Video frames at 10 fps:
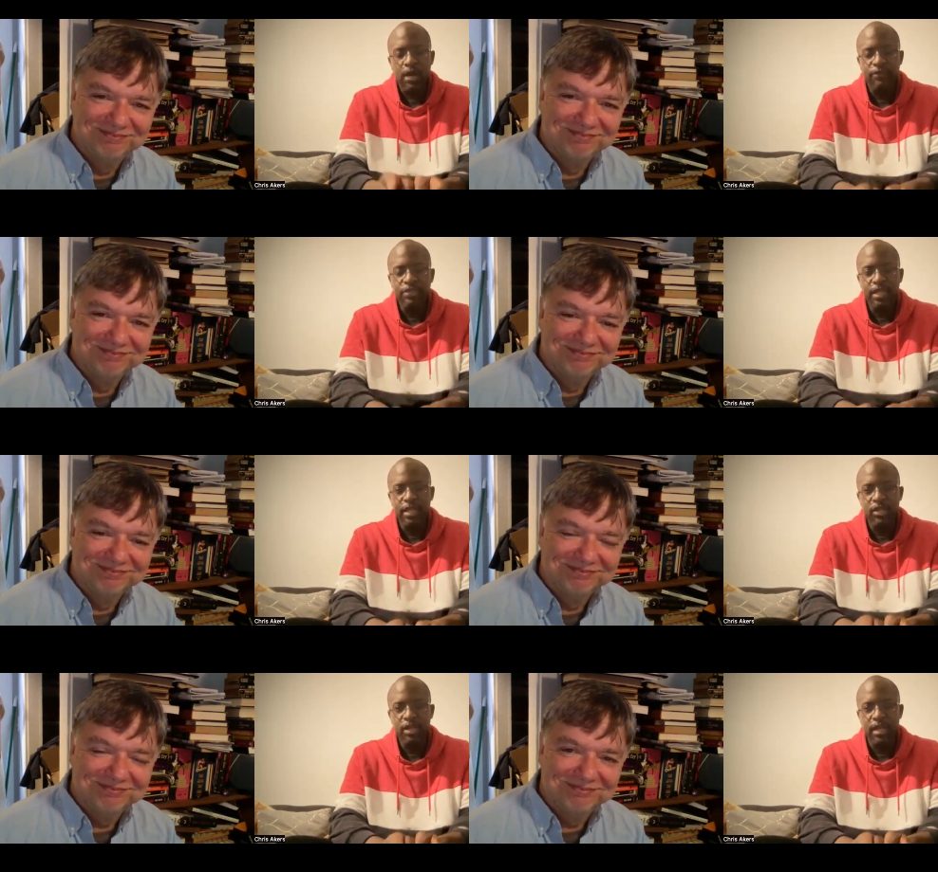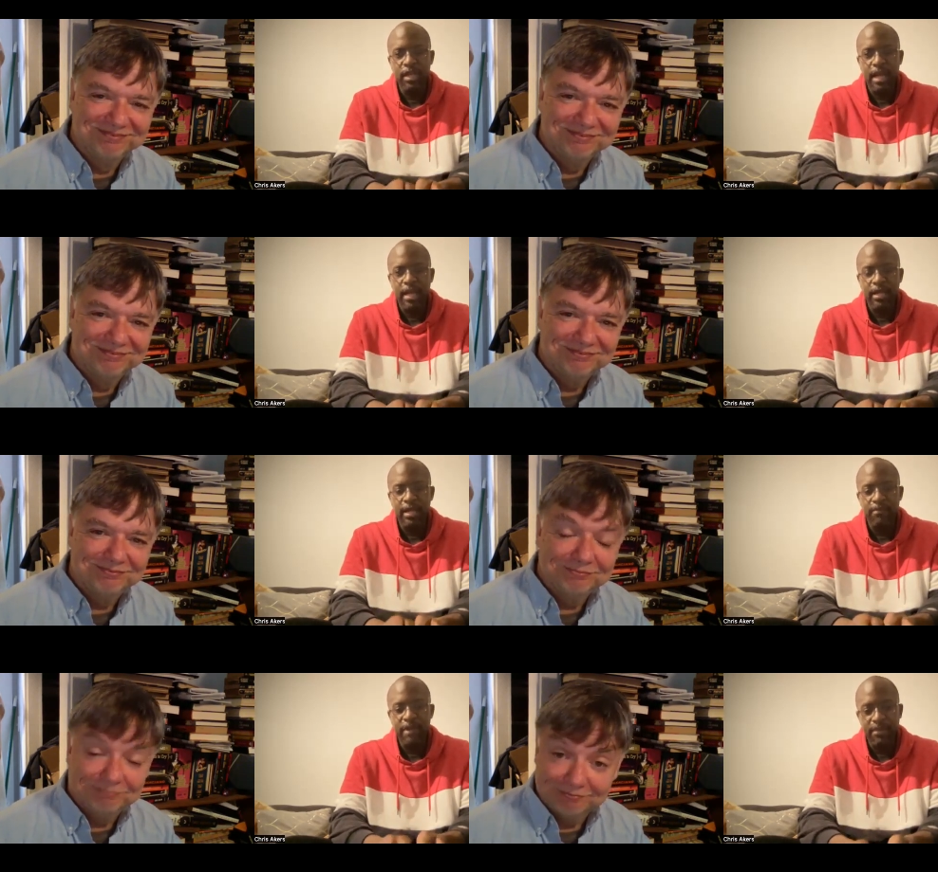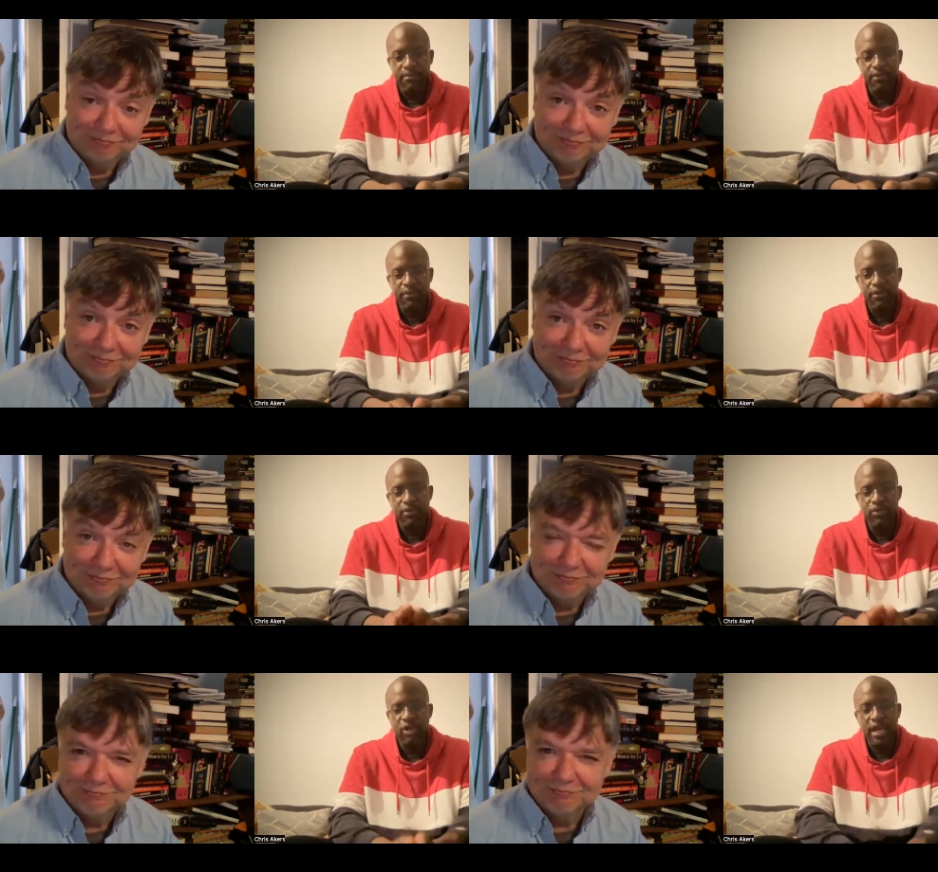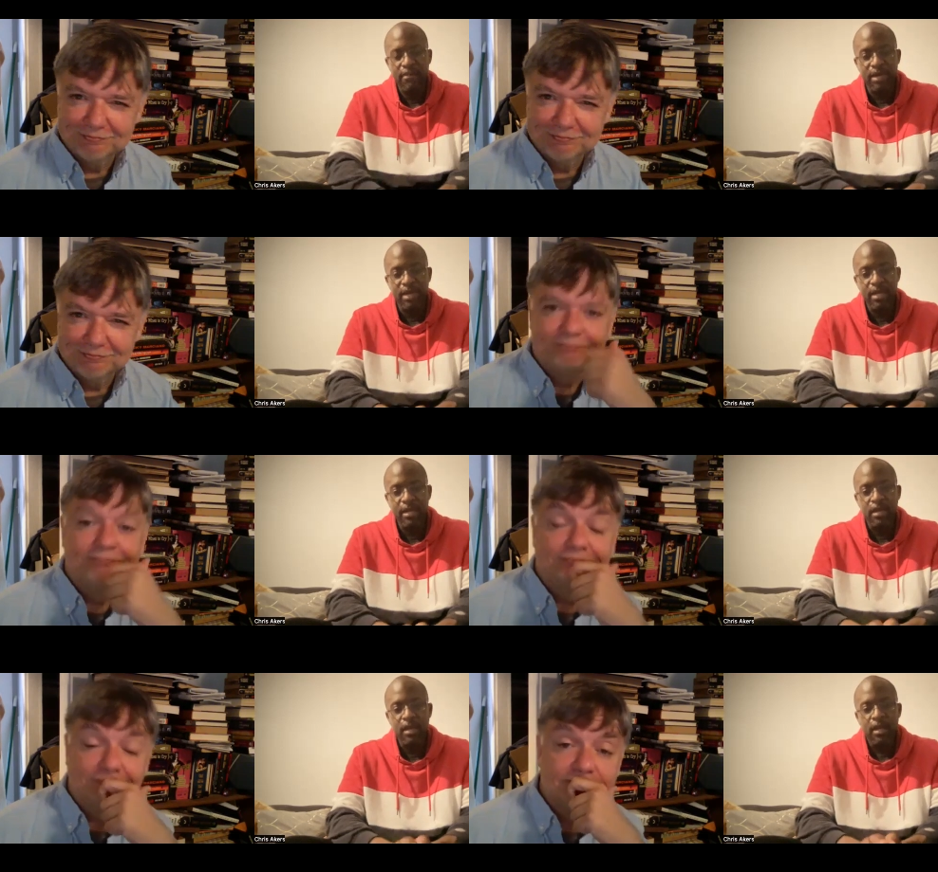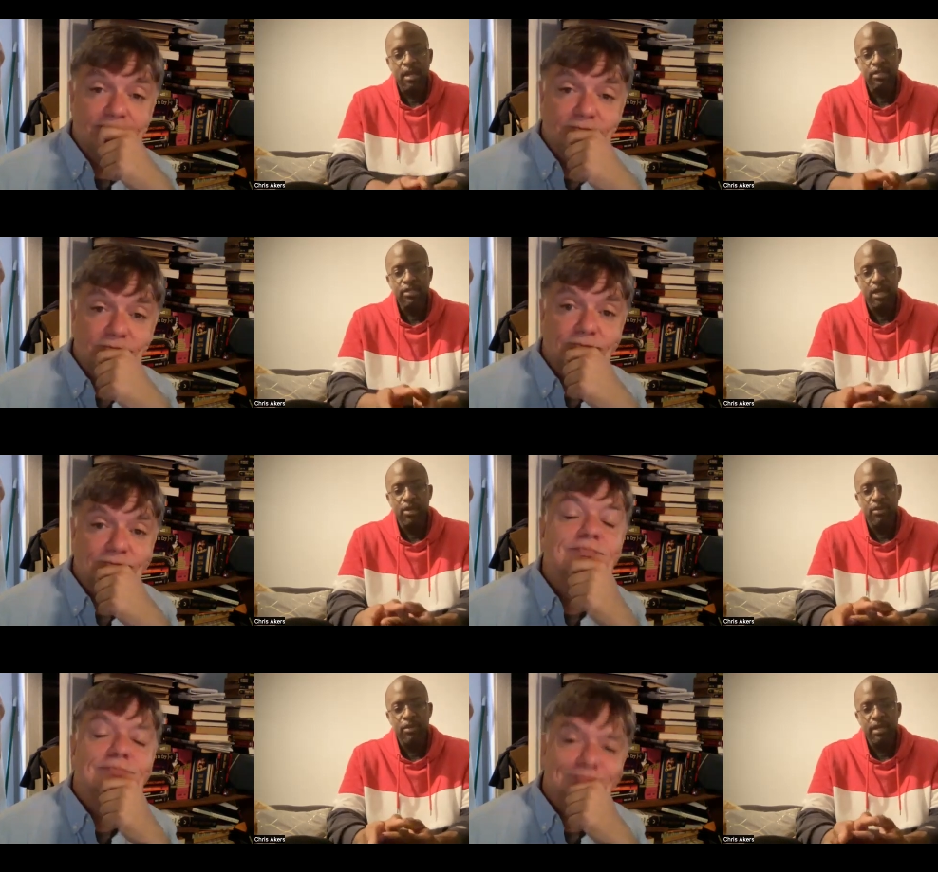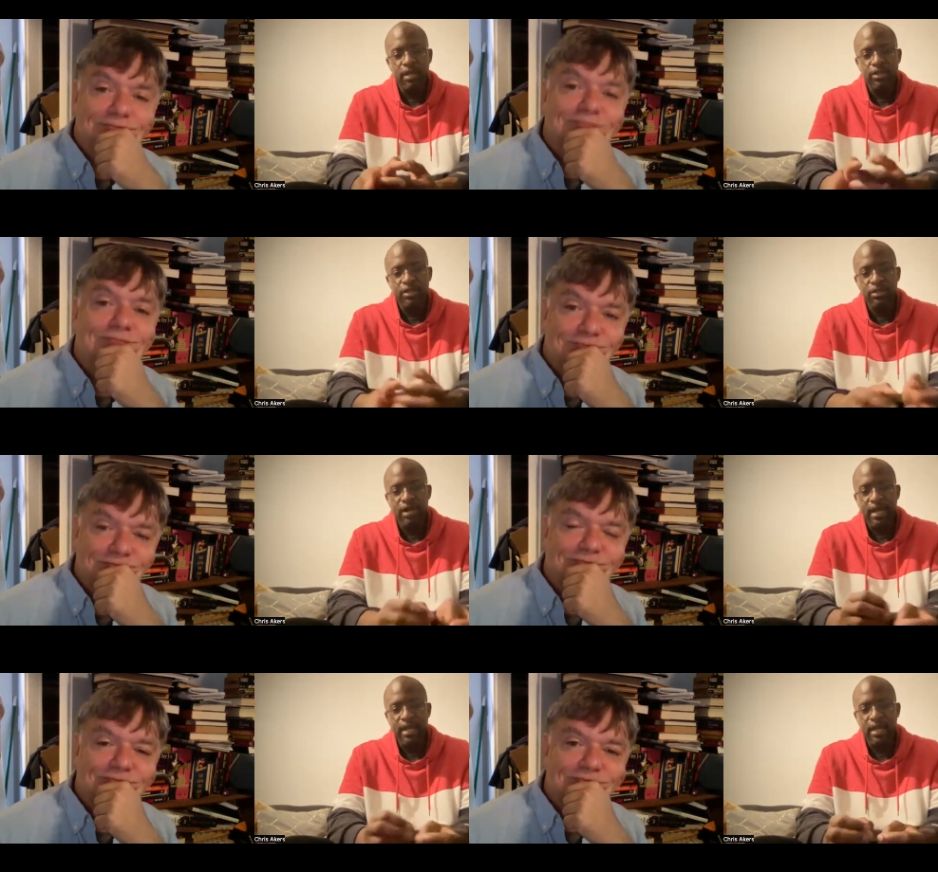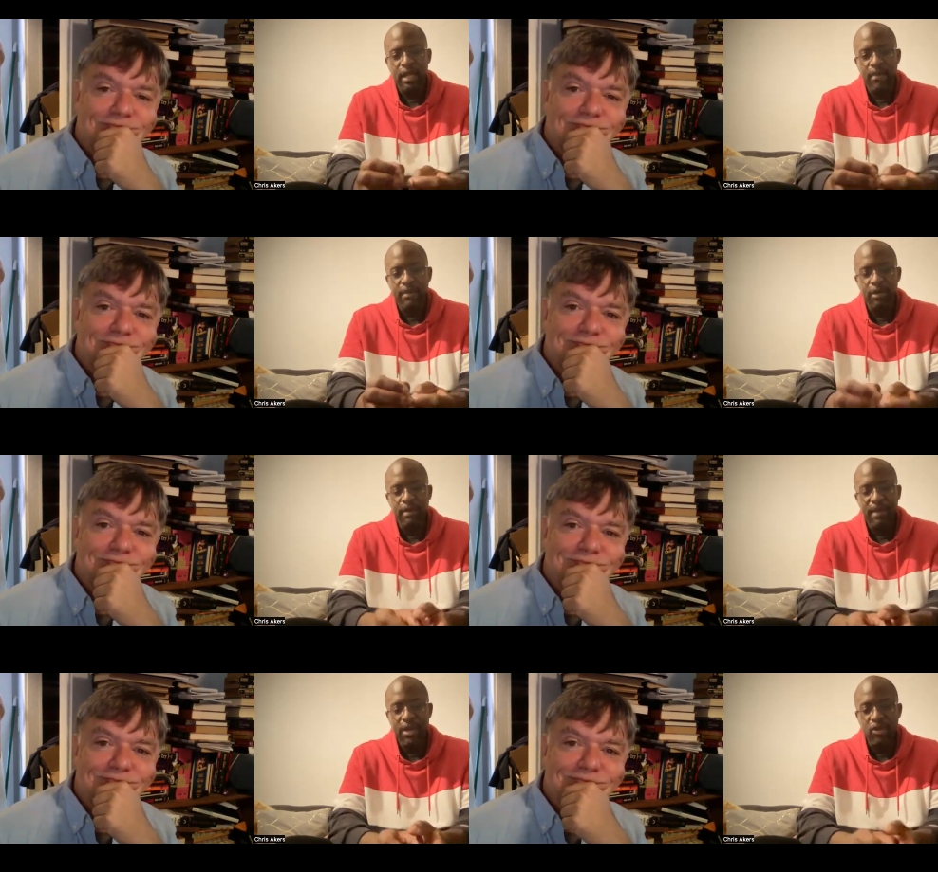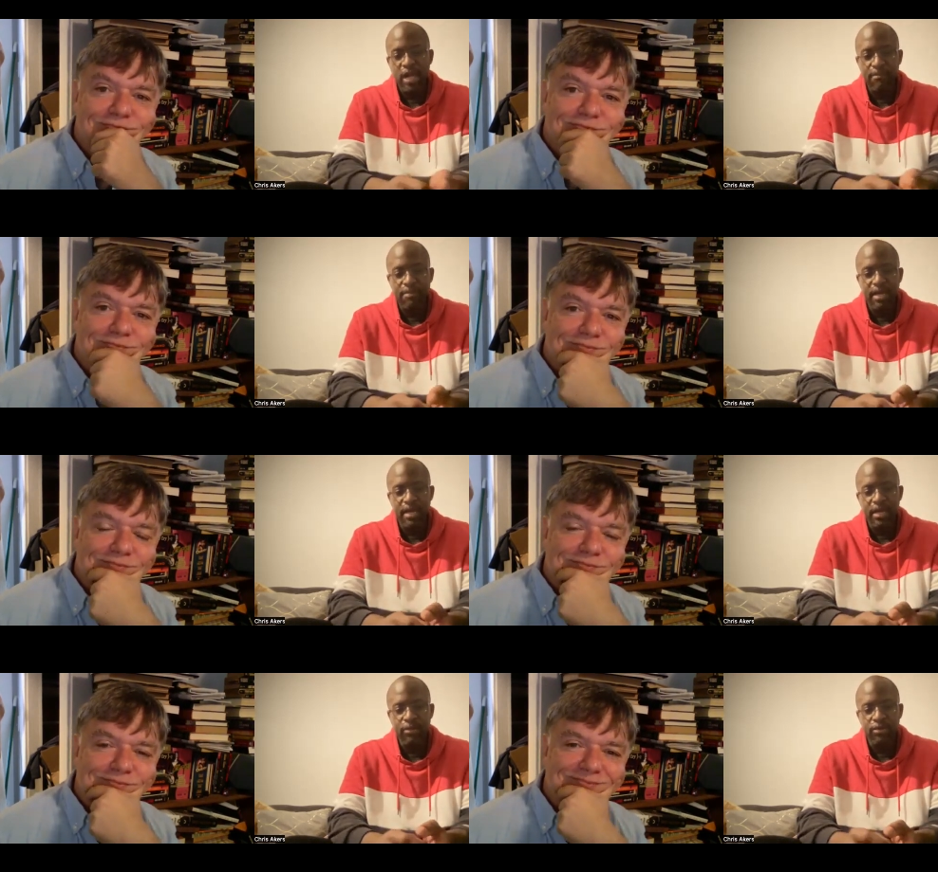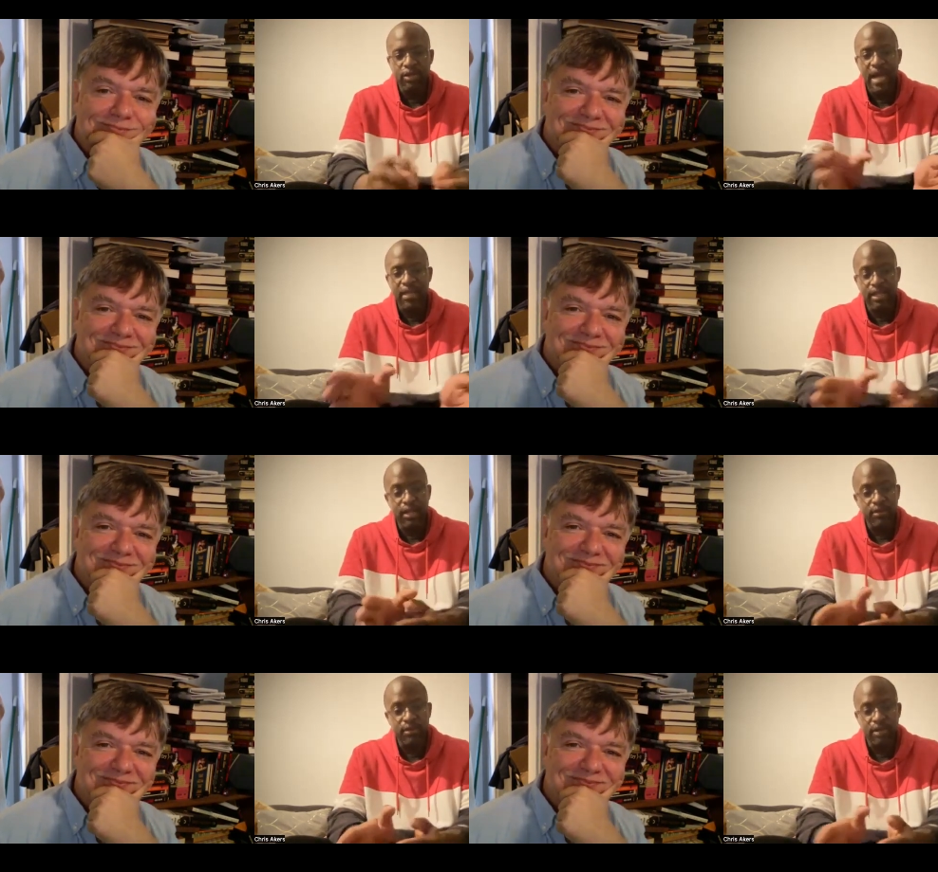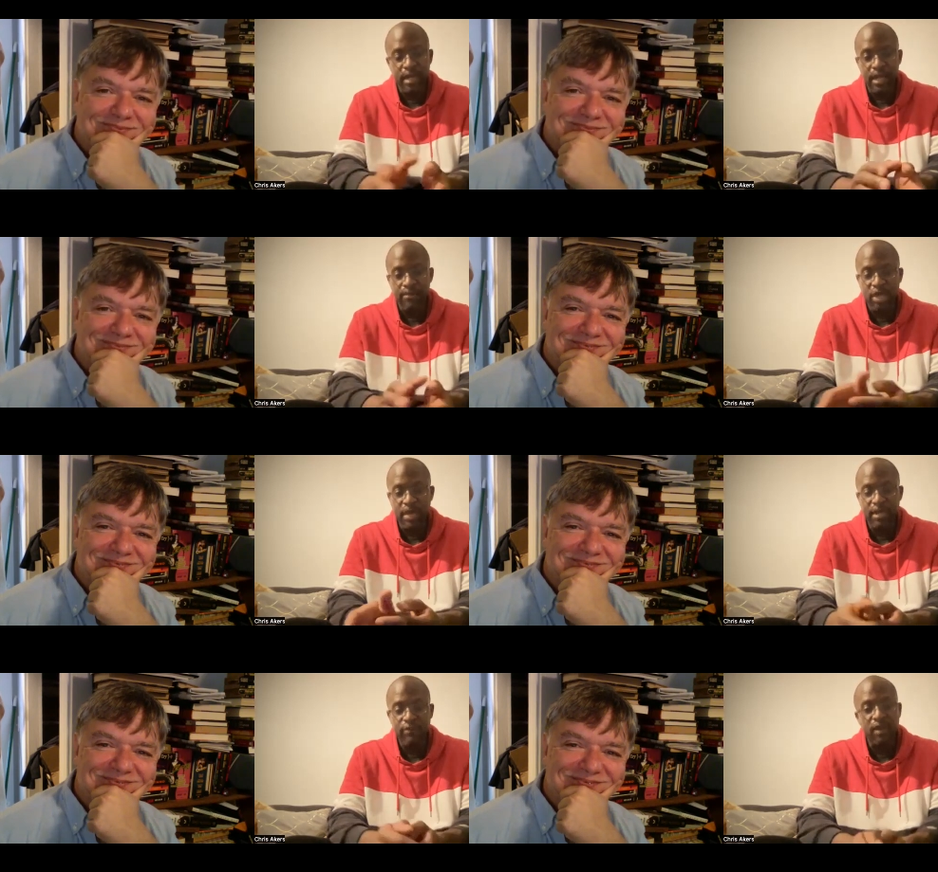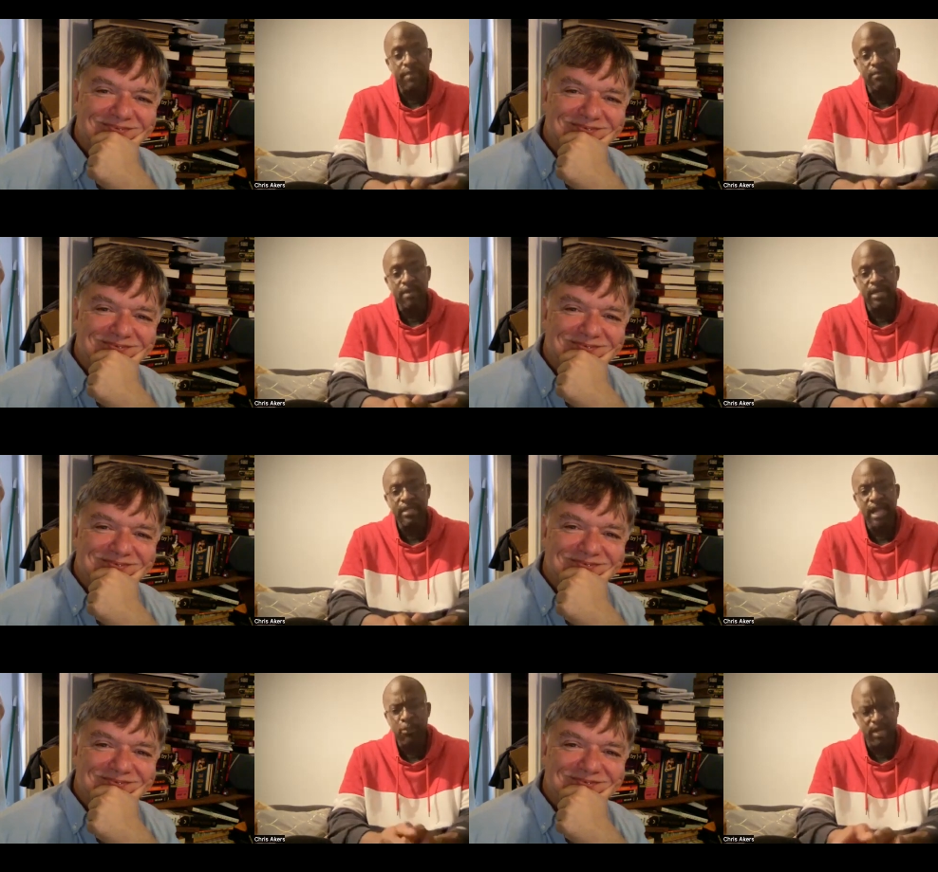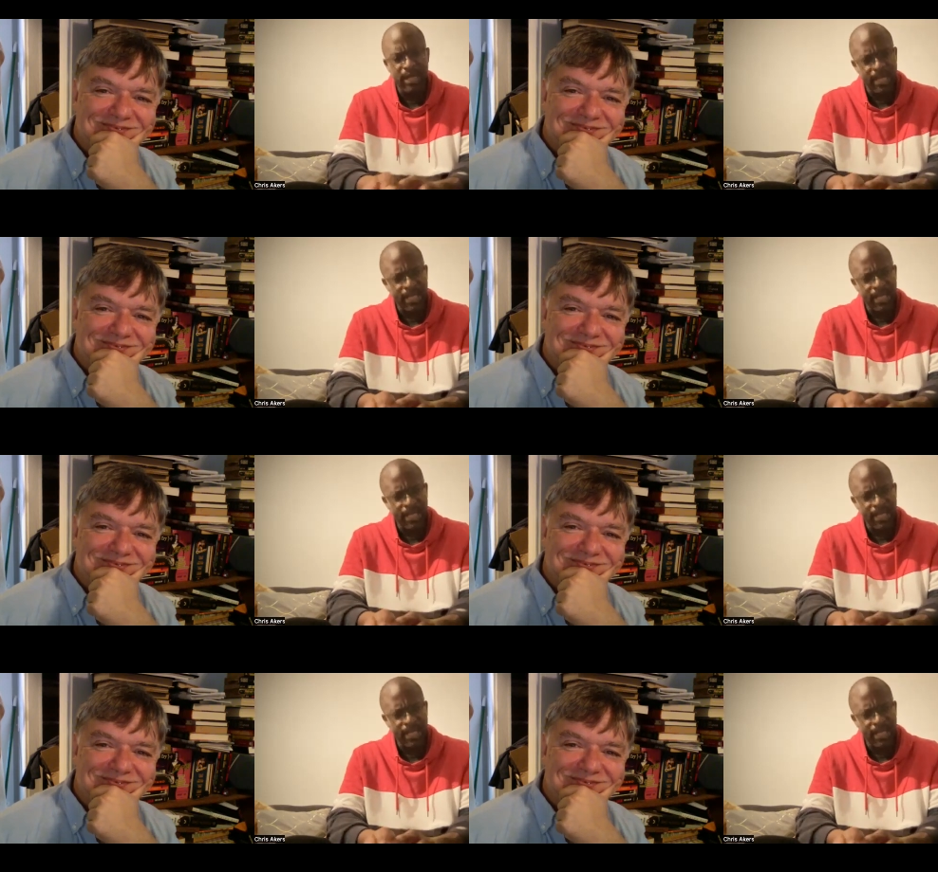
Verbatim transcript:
Speaker 1: obviously she had a pimp who was JB. So can you just explain um, a little bit about JB and also how did those um, JB and Robin meet and weren't